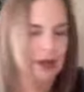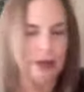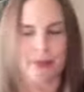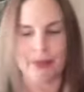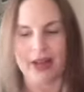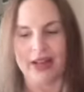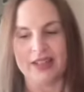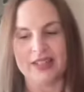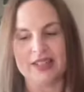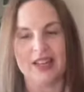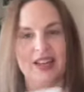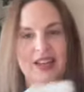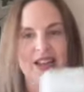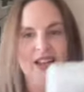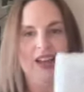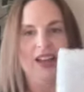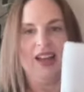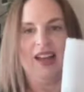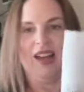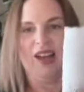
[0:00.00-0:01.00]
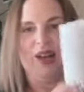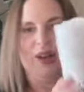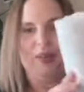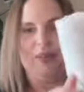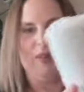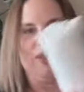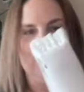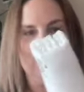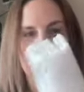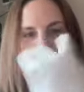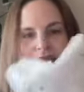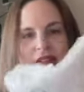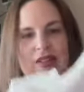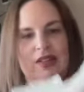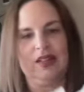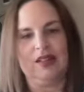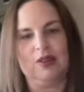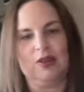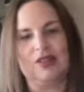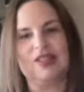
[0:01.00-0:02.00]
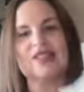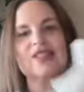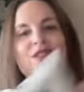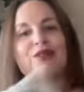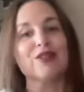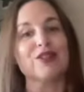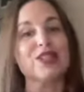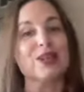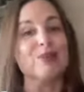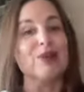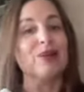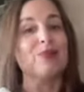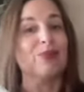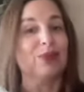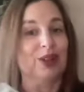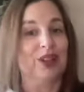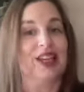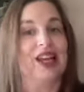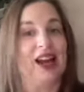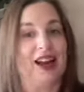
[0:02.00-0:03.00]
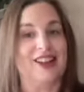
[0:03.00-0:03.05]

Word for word: But um, so this is the first time I'm really